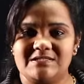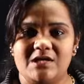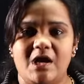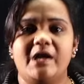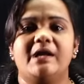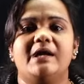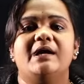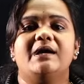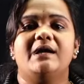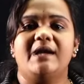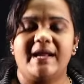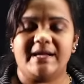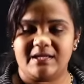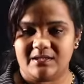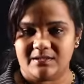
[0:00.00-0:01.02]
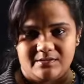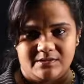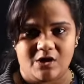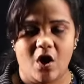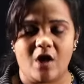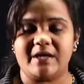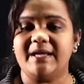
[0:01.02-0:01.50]
are
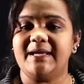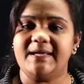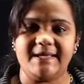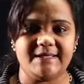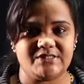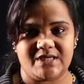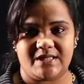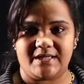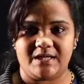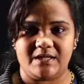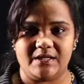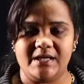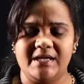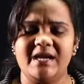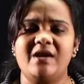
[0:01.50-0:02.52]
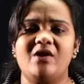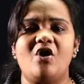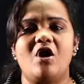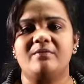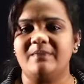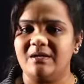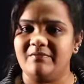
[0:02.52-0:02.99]
talking each other in a
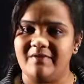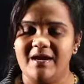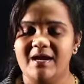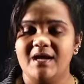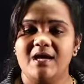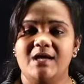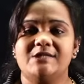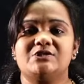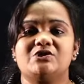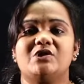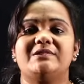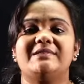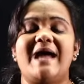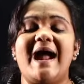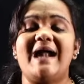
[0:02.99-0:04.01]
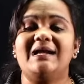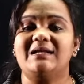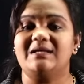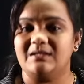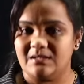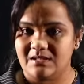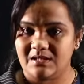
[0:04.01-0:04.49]
normal way, so
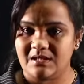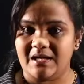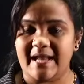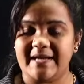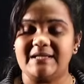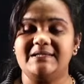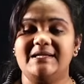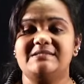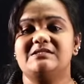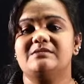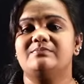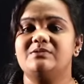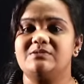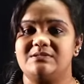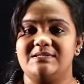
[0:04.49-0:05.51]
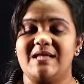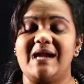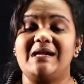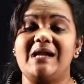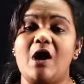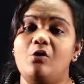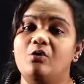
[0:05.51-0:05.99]
that like decibels, that
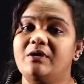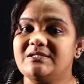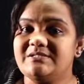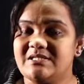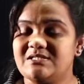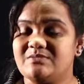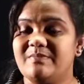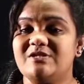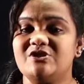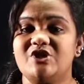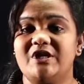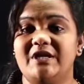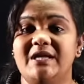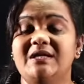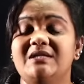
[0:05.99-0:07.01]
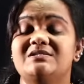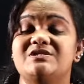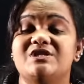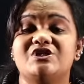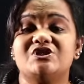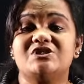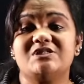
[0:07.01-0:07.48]
loudness is measured in
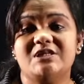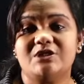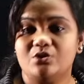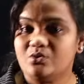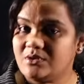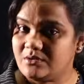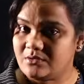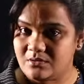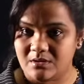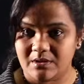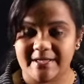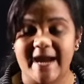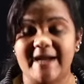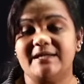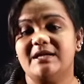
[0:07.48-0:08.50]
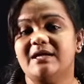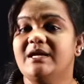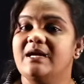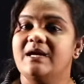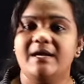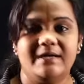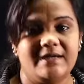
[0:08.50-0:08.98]
60 to 80
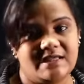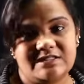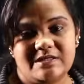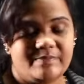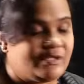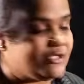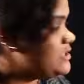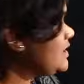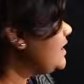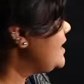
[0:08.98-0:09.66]
decibels.